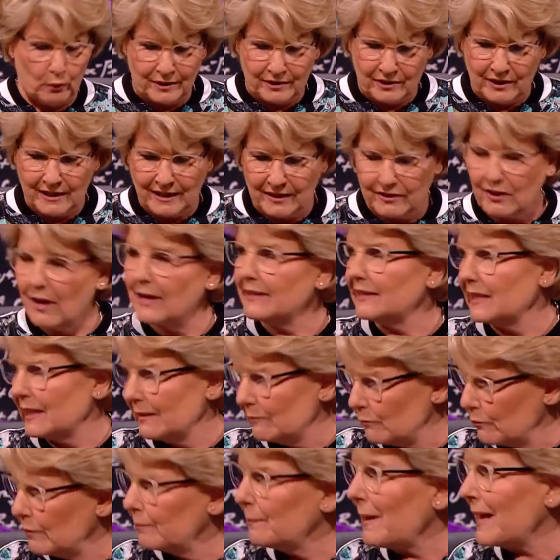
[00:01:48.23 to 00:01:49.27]
This is the
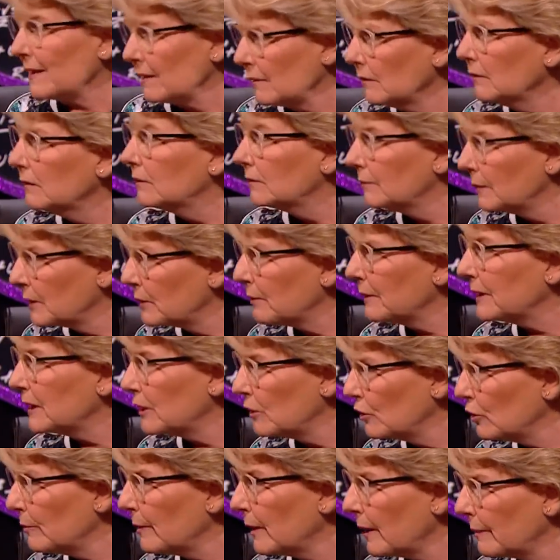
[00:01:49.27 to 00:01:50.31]
exciting battle between the two